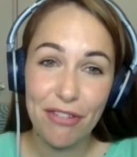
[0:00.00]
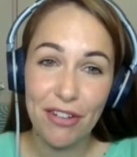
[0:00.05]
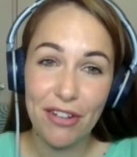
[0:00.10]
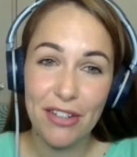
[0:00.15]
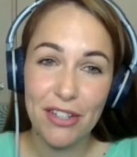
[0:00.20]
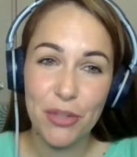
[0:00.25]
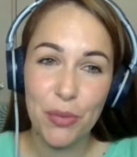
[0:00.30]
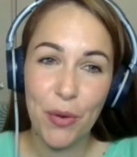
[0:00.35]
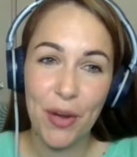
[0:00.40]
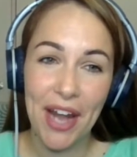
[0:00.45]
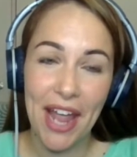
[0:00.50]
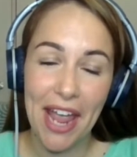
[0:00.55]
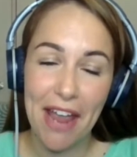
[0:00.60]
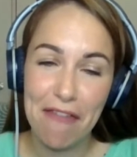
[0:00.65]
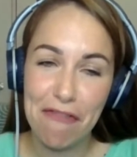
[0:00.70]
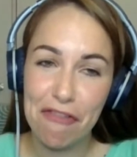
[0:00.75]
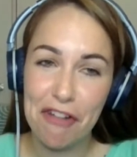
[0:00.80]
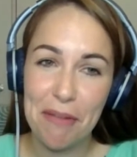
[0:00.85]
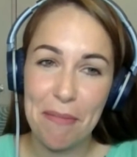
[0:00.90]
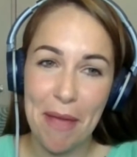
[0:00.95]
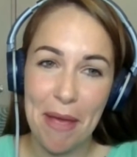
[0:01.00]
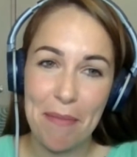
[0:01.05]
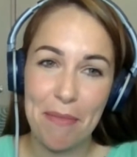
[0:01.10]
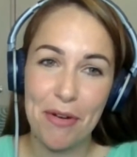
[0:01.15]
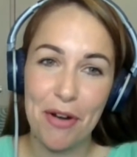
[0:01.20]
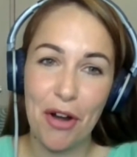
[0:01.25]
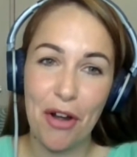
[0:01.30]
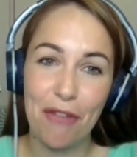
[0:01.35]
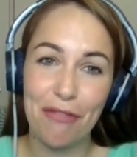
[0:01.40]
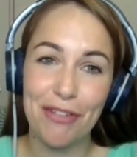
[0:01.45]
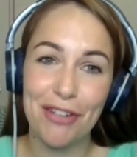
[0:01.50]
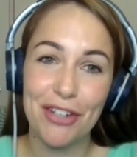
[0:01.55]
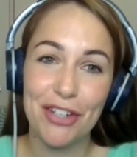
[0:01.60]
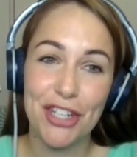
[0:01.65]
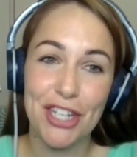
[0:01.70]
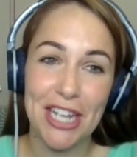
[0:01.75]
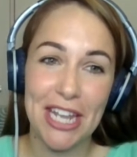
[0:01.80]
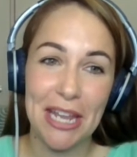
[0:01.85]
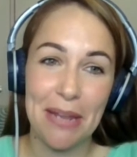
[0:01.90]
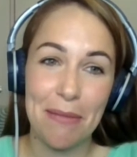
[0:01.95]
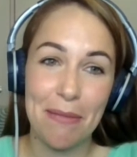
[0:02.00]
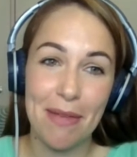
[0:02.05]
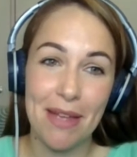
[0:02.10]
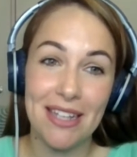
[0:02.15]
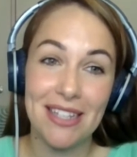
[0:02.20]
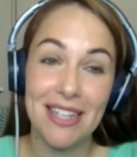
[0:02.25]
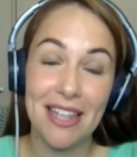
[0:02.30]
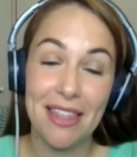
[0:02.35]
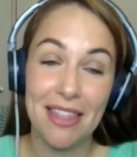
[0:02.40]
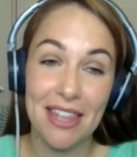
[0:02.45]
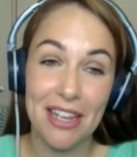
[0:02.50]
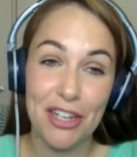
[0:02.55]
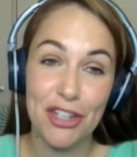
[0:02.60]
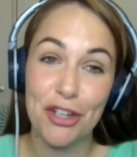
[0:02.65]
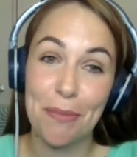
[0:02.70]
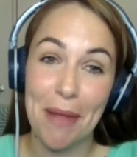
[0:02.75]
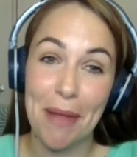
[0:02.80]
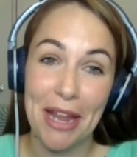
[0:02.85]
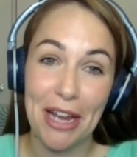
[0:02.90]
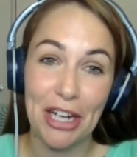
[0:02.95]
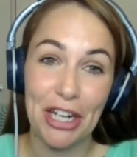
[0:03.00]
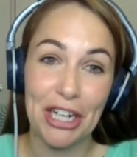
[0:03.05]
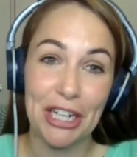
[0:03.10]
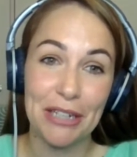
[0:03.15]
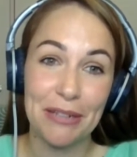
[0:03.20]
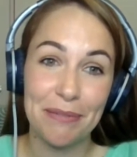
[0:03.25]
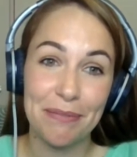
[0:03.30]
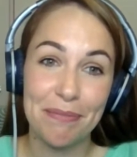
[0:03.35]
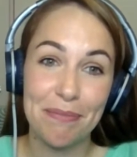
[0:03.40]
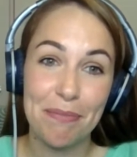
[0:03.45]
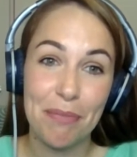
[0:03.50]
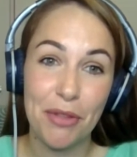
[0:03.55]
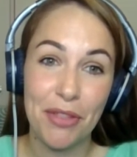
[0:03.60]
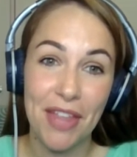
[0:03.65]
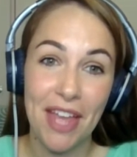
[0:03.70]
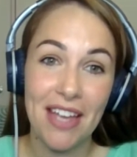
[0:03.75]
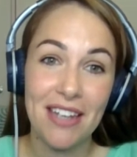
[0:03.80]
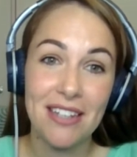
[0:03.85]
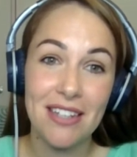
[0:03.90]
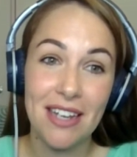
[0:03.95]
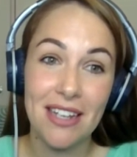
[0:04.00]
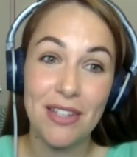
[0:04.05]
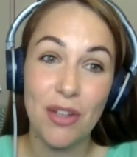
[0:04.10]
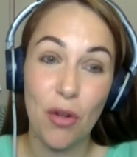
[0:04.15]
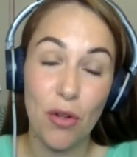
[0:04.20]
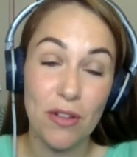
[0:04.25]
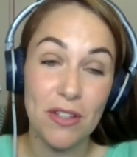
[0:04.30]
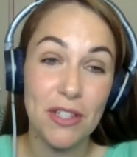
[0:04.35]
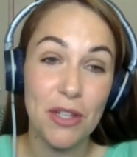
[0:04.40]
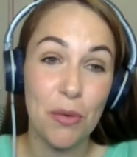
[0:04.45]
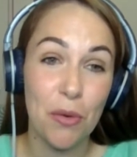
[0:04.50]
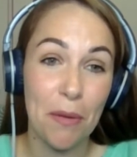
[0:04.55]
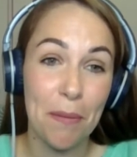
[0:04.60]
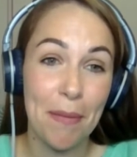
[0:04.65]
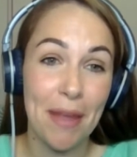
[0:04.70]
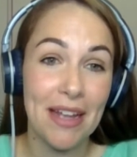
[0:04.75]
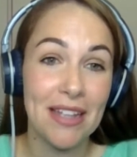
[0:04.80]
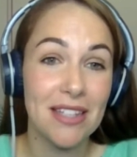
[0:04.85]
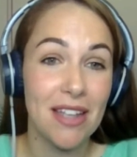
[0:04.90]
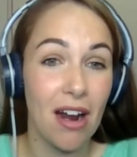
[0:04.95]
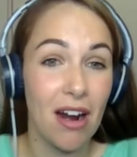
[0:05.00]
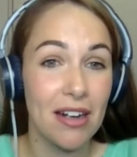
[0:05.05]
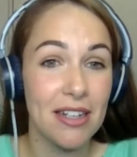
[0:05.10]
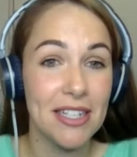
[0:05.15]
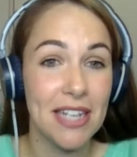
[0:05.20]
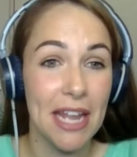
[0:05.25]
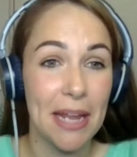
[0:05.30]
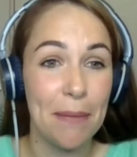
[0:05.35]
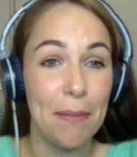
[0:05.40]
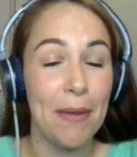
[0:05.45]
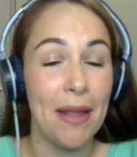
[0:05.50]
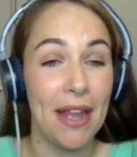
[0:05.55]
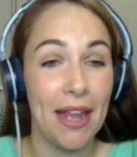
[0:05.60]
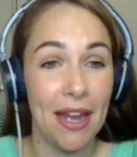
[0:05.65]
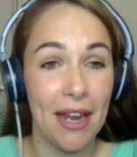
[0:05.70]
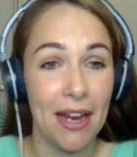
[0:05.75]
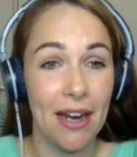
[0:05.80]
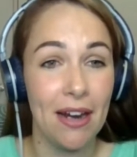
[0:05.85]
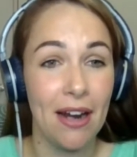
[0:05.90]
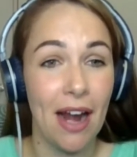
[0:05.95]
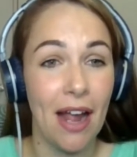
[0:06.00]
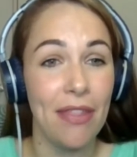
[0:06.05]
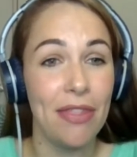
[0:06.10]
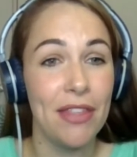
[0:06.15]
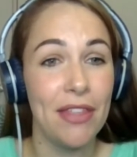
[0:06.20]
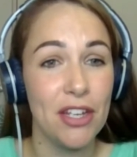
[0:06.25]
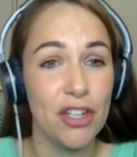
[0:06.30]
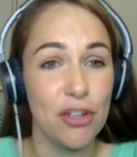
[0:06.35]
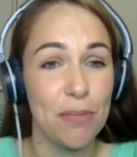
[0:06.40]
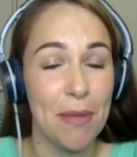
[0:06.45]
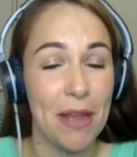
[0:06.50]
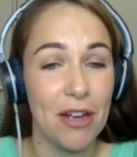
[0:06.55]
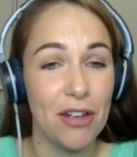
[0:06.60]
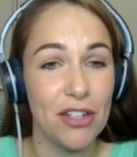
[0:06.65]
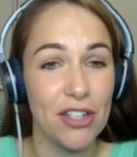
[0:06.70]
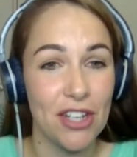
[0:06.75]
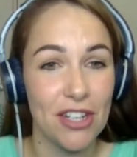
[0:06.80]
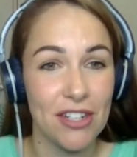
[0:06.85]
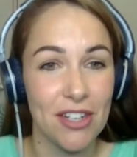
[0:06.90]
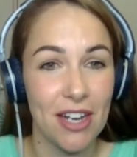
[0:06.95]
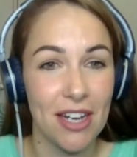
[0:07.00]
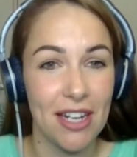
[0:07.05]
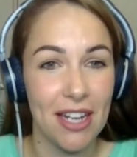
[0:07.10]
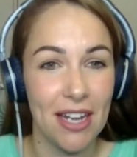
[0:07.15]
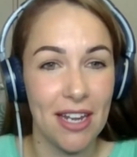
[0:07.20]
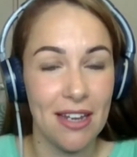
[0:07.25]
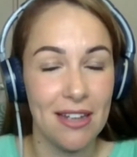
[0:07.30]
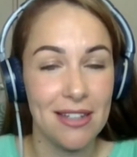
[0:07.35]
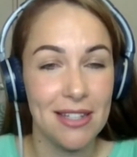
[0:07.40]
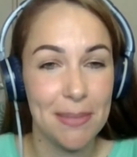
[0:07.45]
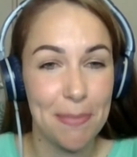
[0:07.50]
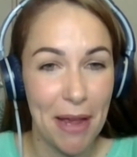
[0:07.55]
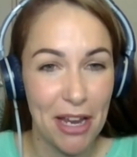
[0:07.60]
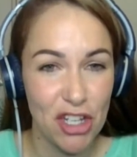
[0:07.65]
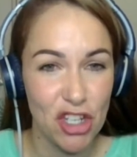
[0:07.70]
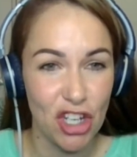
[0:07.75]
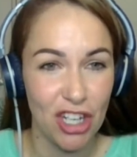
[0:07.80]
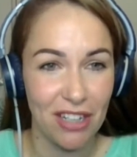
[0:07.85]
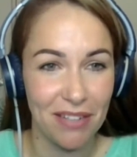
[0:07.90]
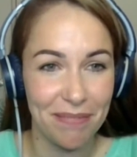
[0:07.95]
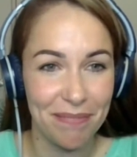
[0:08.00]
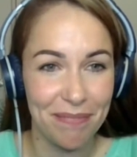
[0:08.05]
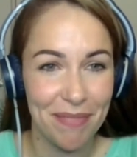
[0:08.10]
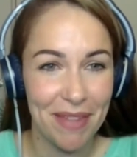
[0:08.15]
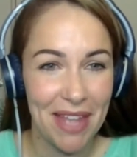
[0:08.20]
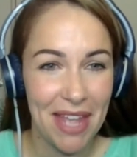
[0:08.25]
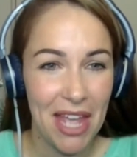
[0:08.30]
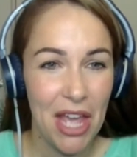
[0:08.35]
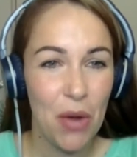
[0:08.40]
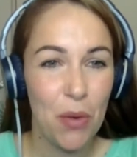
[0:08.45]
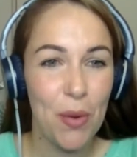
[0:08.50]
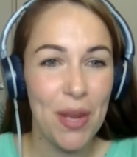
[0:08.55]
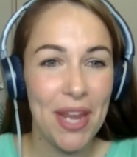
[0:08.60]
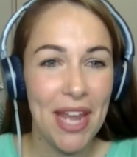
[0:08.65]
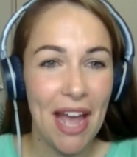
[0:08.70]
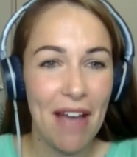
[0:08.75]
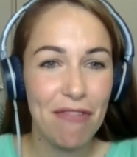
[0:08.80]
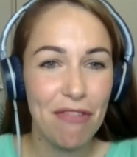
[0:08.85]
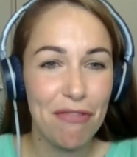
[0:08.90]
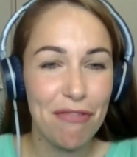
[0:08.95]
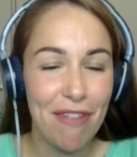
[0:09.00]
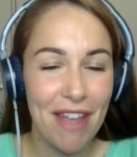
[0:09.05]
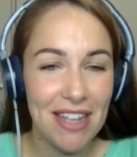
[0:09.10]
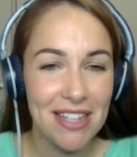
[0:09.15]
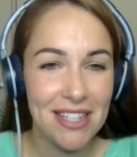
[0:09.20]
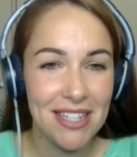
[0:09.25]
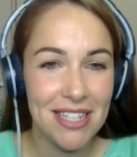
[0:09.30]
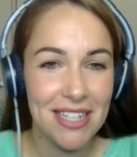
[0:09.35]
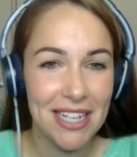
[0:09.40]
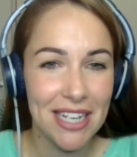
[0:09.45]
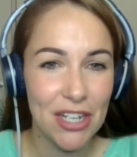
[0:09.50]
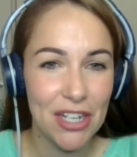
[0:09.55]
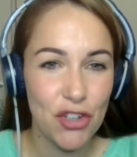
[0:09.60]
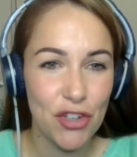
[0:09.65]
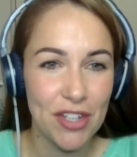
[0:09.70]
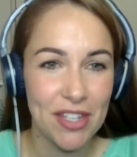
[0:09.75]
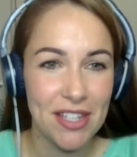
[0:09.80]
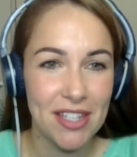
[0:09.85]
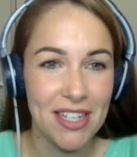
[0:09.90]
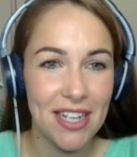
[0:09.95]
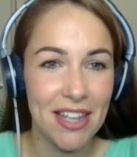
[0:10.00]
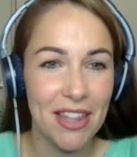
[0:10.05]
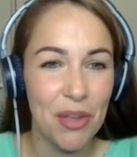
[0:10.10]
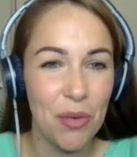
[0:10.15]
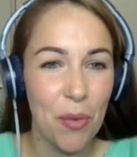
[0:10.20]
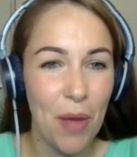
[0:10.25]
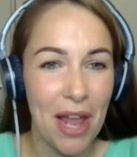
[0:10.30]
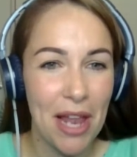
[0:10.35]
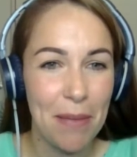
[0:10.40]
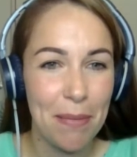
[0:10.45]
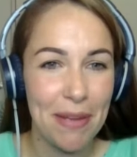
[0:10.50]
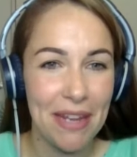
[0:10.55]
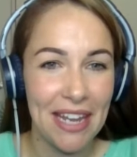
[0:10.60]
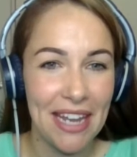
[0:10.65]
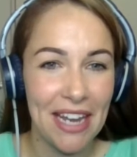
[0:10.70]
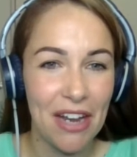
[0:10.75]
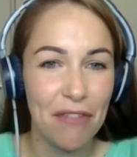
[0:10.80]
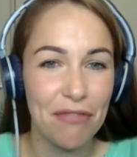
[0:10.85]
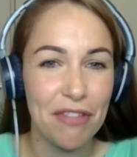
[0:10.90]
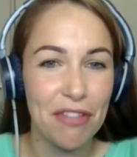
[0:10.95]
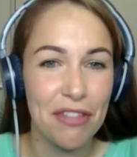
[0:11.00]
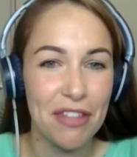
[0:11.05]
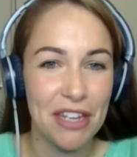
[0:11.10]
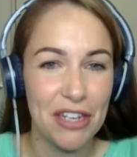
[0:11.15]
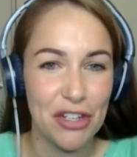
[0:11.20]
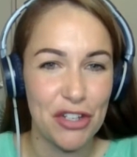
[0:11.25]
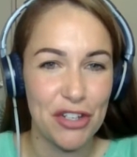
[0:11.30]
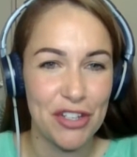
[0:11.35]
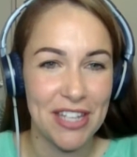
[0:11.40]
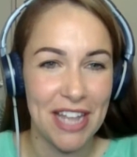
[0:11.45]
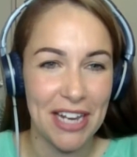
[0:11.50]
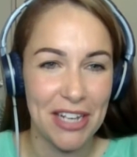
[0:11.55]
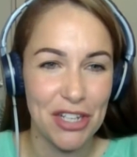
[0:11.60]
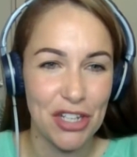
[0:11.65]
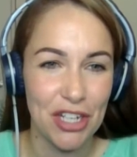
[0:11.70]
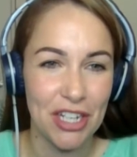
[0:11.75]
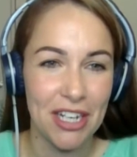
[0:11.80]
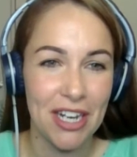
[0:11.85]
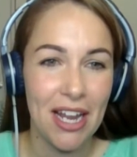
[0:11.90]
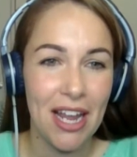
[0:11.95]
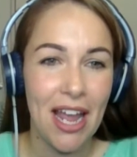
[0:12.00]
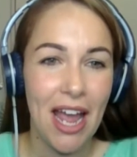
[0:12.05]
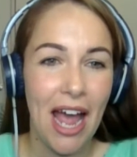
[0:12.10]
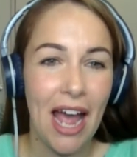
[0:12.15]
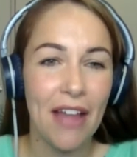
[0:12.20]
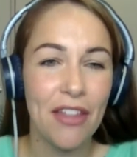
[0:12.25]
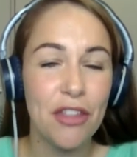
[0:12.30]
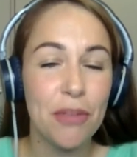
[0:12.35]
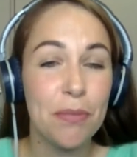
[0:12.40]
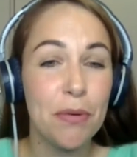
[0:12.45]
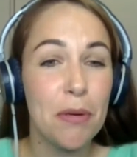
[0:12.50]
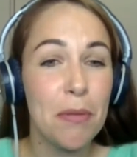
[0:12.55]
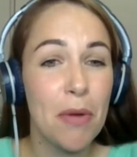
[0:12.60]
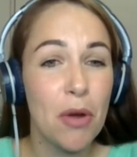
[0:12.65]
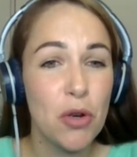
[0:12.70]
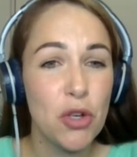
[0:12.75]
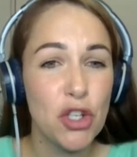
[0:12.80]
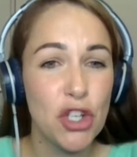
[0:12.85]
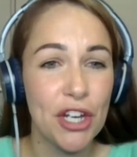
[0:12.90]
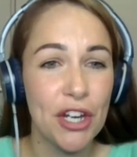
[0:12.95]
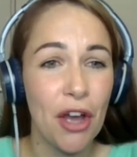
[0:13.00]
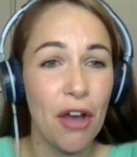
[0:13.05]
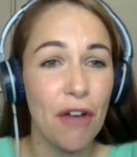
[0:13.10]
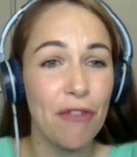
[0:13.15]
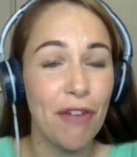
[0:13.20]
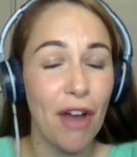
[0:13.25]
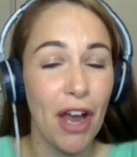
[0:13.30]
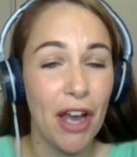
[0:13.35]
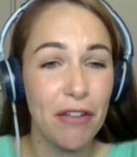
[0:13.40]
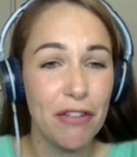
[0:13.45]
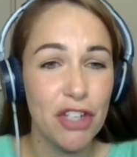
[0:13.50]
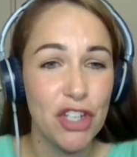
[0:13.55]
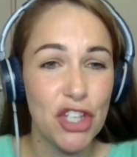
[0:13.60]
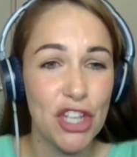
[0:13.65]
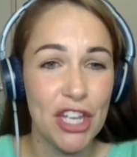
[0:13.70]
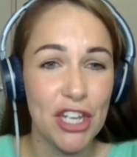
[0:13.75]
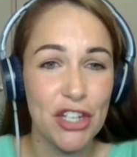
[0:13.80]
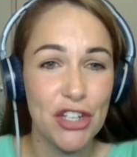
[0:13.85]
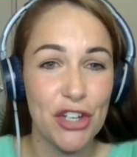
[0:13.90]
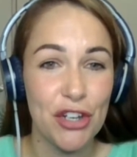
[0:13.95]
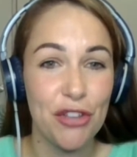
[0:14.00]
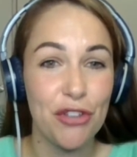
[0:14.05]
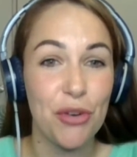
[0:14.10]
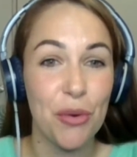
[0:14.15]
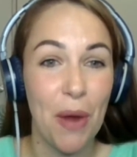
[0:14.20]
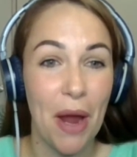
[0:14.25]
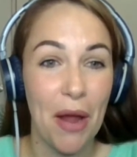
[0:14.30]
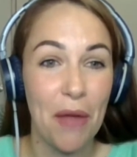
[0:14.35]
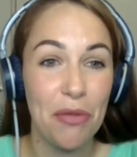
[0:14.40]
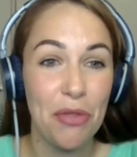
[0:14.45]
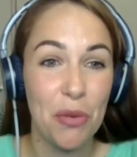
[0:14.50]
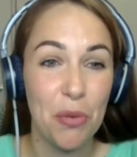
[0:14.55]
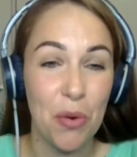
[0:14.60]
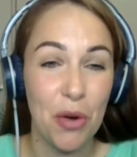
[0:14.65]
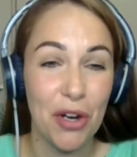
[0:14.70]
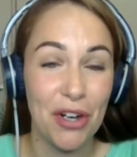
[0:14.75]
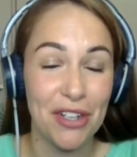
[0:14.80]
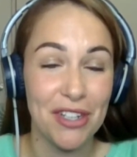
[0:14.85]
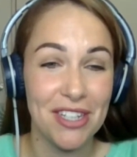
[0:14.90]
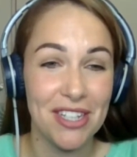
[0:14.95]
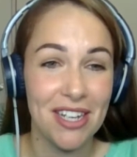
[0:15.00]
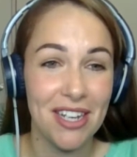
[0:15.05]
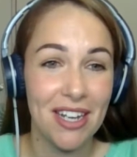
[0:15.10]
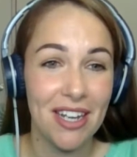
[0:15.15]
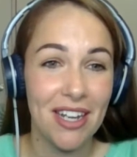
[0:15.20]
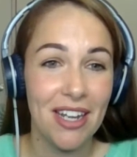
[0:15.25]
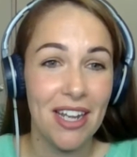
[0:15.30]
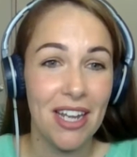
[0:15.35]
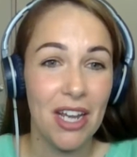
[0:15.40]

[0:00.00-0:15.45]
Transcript: difficult when every member of your team is a theatre maker, but that is also what makes our team here at theatremaker.ie special. We have a vested interest in the well-being of the theatre sector and the promotion of Irish theatre throughout the world.